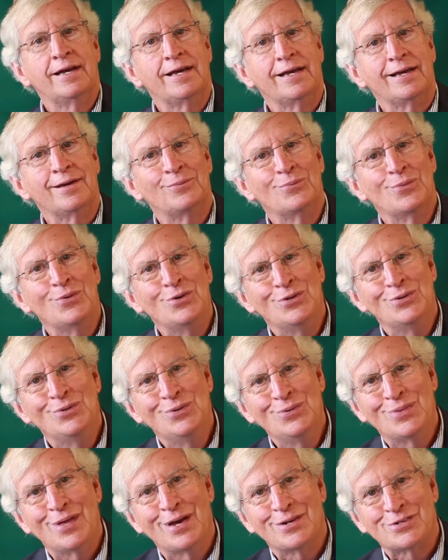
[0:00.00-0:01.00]
And when you
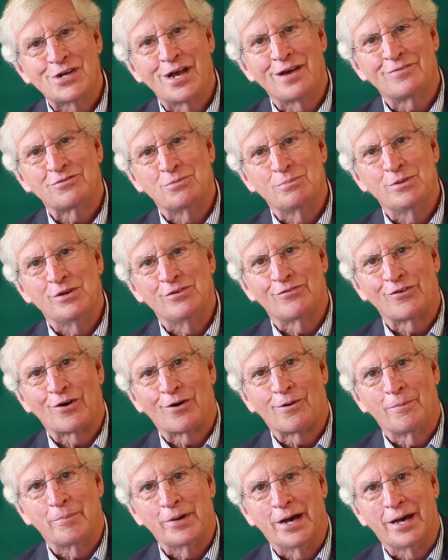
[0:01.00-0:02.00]
do that, you have to be
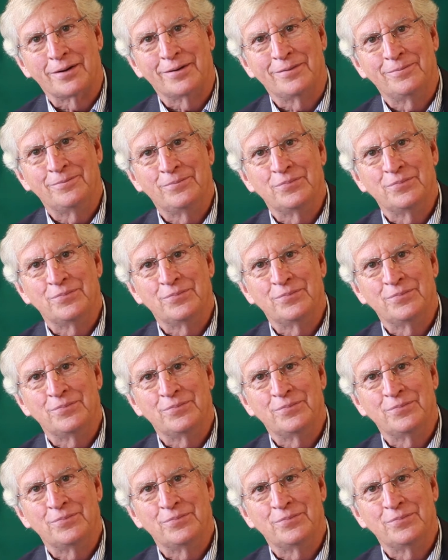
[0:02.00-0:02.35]
fair about it.